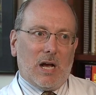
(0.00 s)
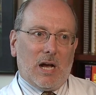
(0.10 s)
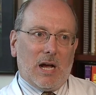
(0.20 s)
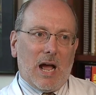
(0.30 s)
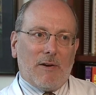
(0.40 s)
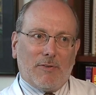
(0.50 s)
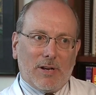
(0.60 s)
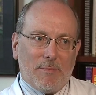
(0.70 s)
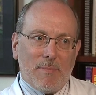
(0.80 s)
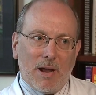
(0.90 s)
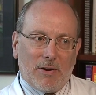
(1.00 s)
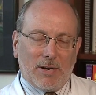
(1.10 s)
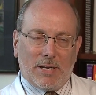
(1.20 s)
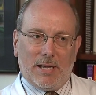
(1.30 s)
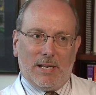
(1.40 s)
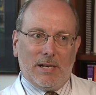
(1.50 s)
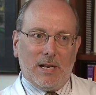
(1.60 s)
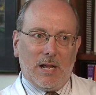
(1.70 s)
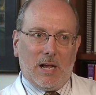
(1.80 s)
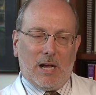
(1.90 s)
uh, African
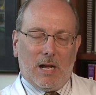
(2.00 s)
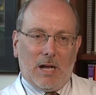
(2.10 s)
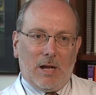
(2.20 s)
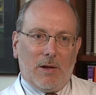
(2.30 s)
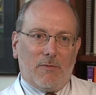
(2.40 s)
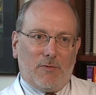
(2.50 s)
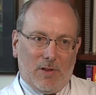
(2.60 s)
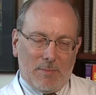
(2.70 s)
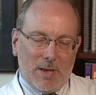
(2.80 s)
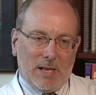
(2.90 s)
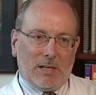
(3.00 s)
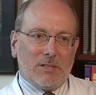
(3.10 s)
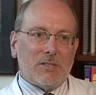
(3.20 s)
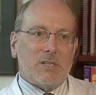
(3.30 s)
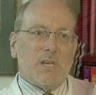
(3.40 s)
American uh, females.